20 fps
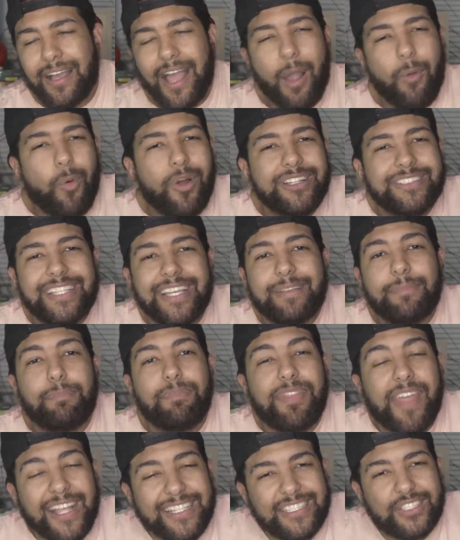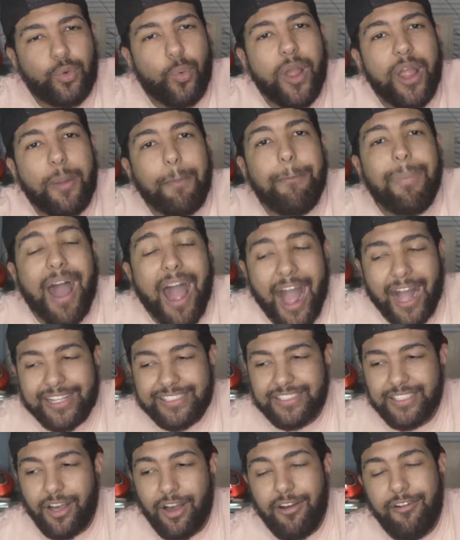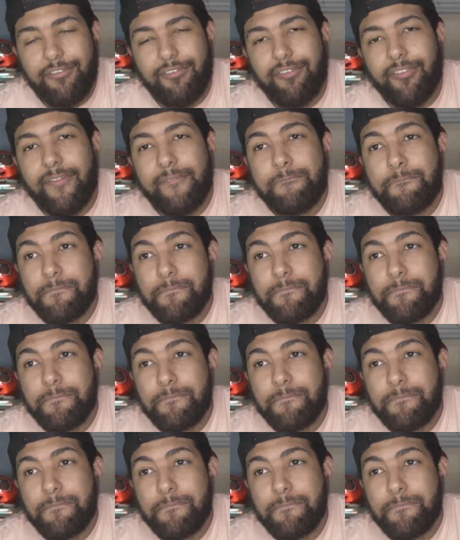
I want to say that square box of,